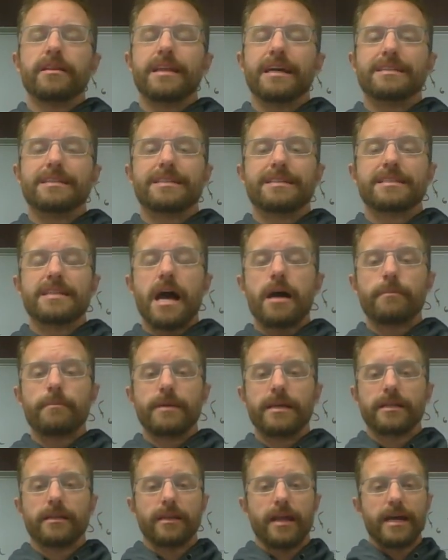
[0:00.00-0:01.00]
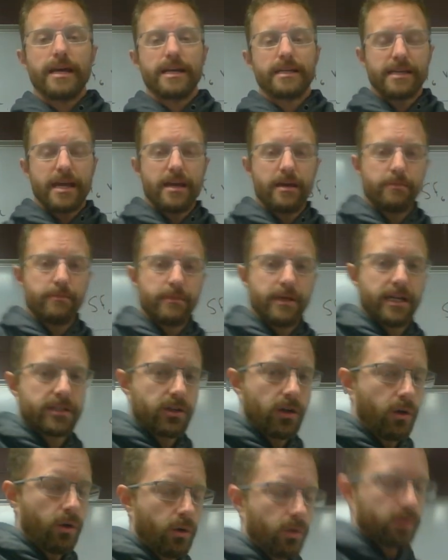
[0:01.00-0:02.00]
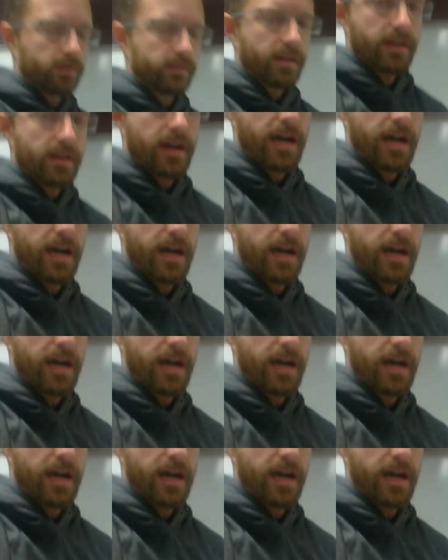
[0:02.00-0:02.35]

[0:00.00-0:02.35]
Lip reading: That does not mean that light is 8 minutes old.